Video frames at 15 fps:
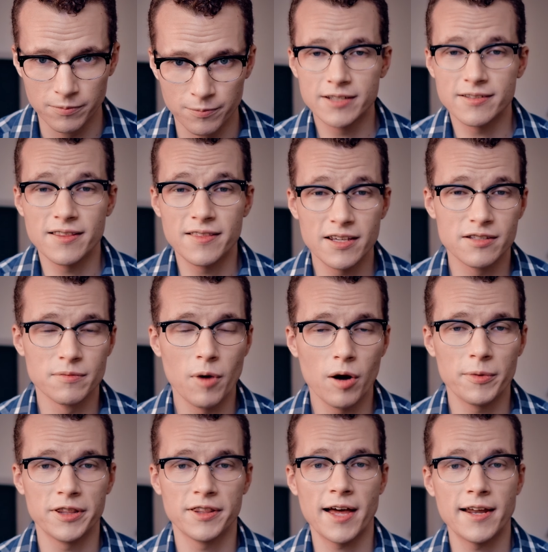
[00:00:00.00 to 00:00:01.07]
It's at this
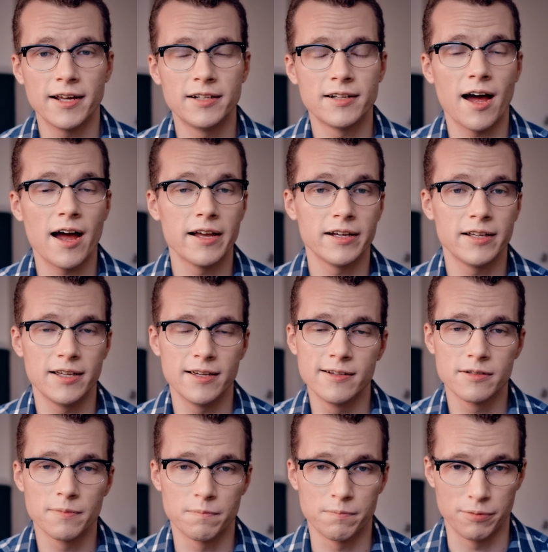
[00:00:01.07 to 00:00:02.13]
moment that Anaya
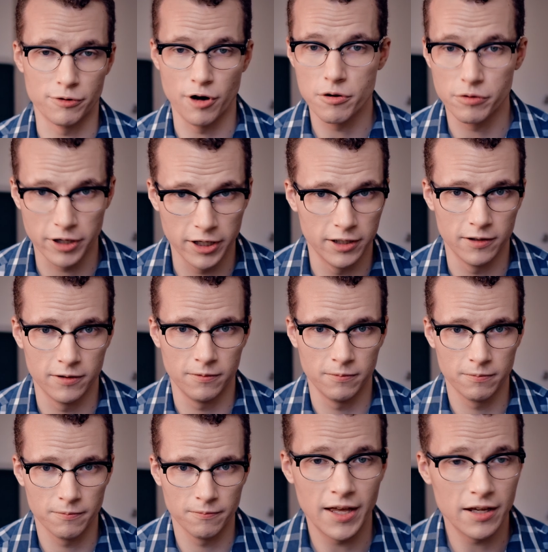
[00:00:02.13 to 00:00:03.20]
is broken,
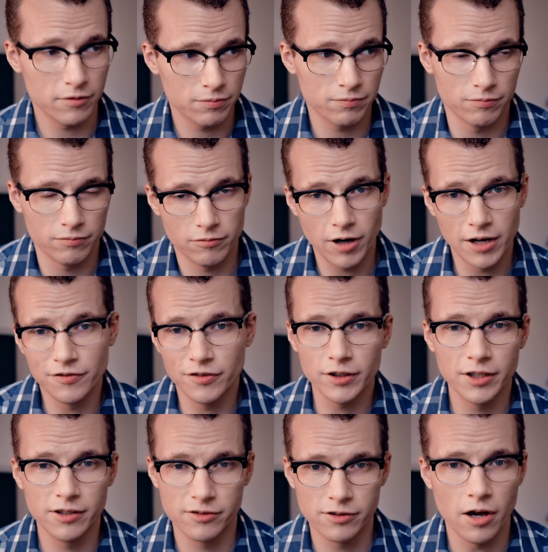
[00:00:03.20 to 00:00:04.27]
and
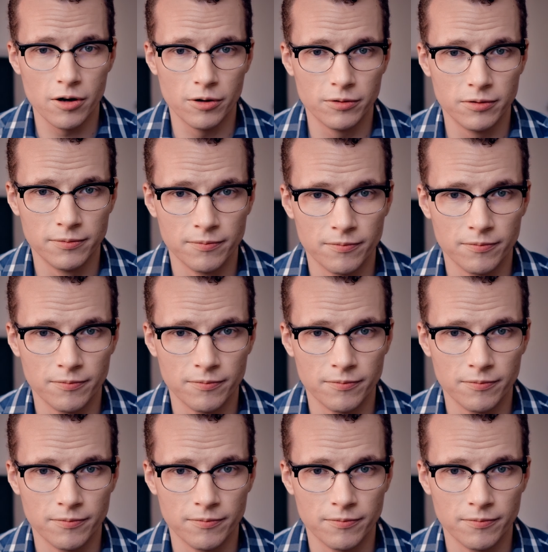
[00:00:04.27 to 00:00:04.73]
rightfully so.